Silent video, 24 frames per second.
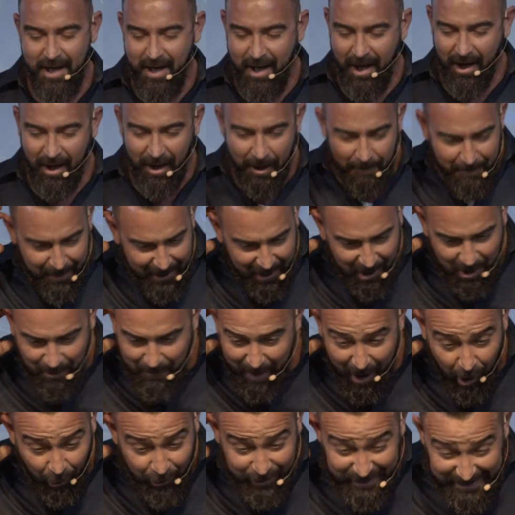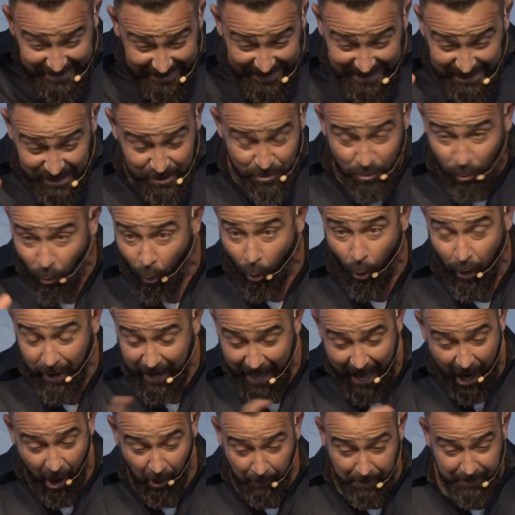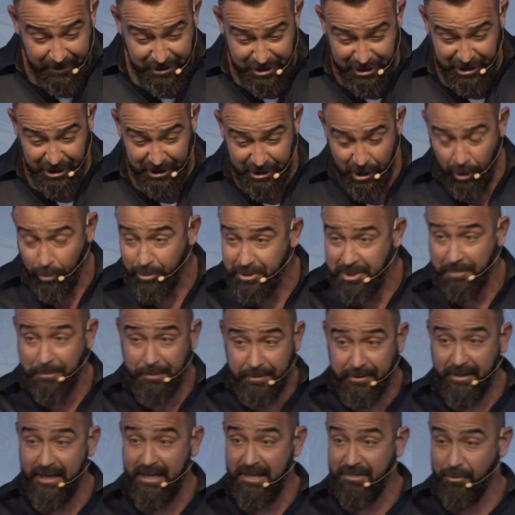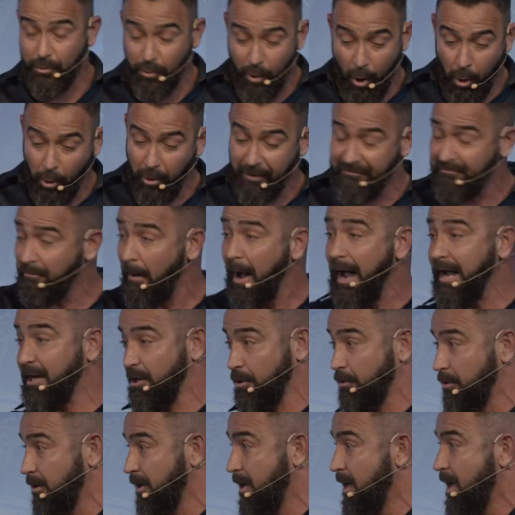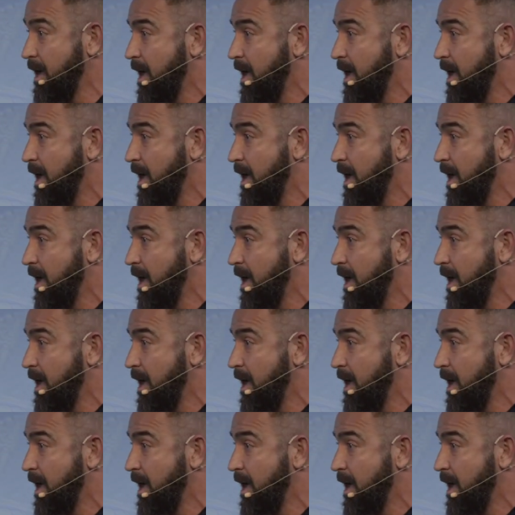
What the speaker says: Paramount didn't want Al Pacino to play the role of Michael.